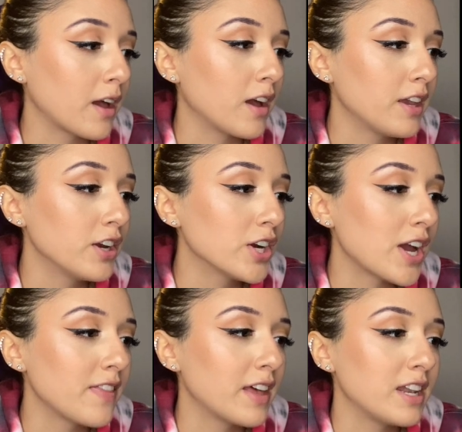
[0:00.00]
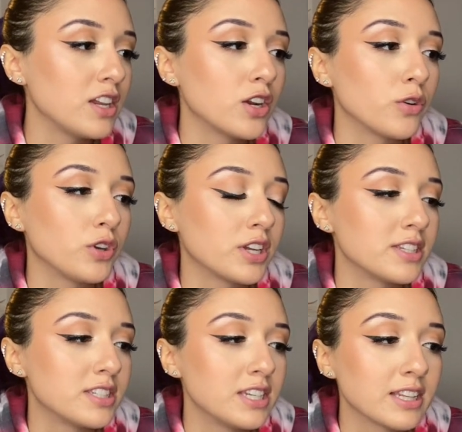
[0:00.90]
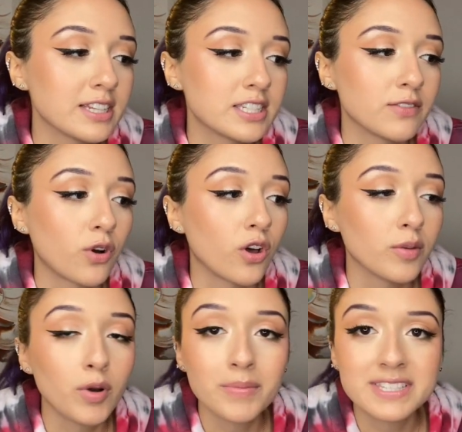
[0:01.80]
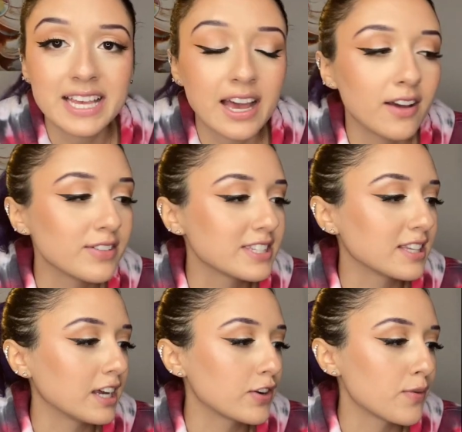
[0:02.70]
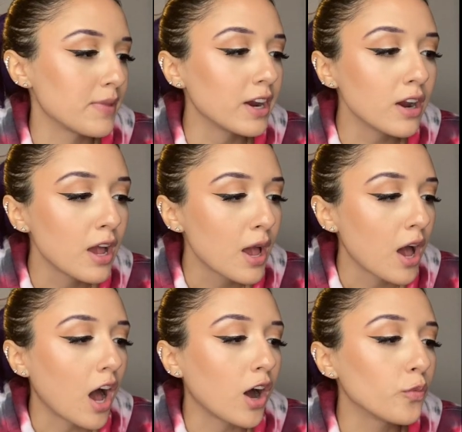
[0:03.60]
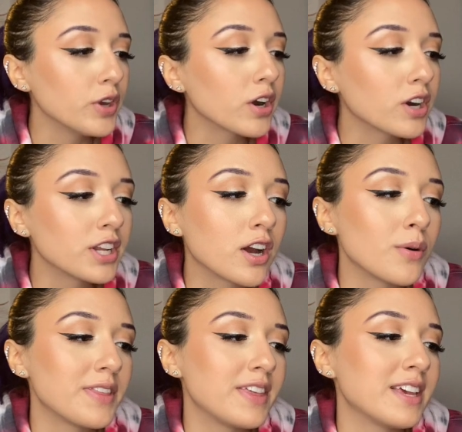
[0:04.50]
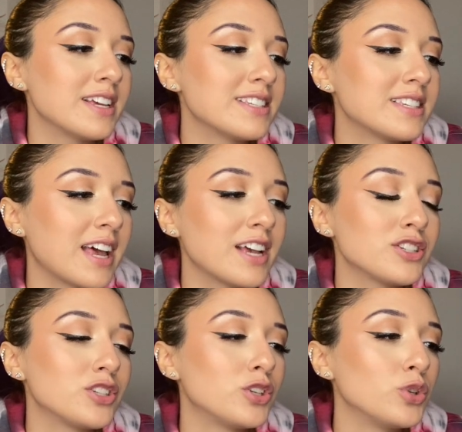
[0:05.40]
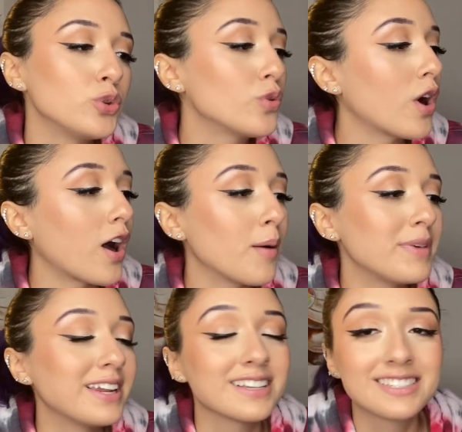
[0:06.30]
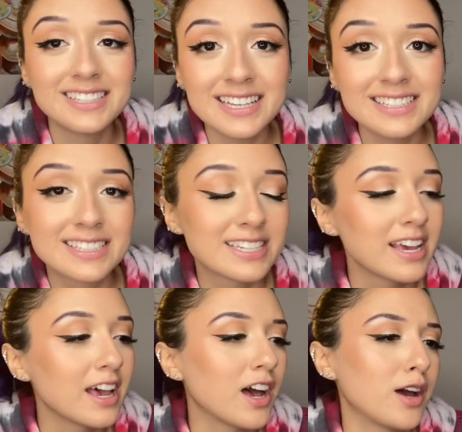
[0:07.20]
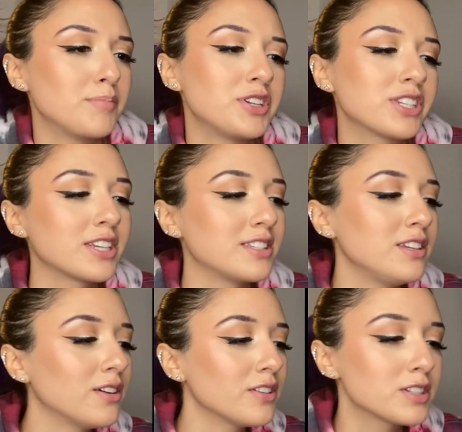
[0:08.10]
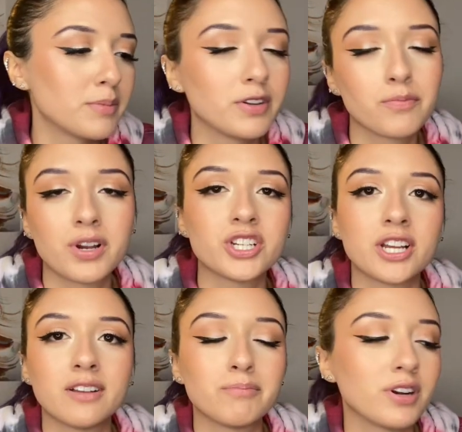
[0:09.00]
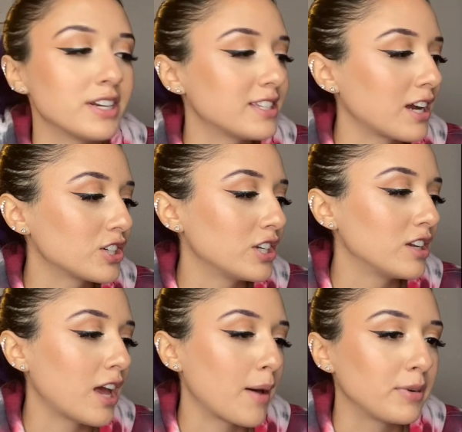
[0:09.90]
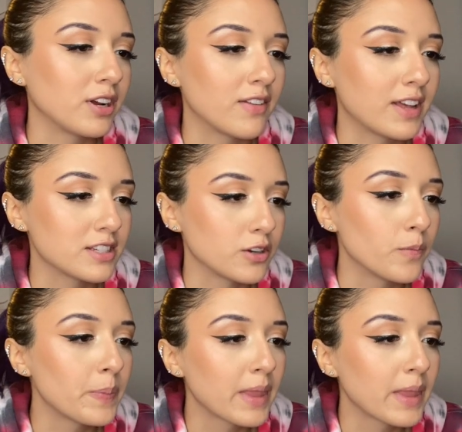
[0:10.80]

here, and then you can see a list of all the moments they have and select from there. We are going to go with his S2 common assist, just because there's a bit of price action happening on that. So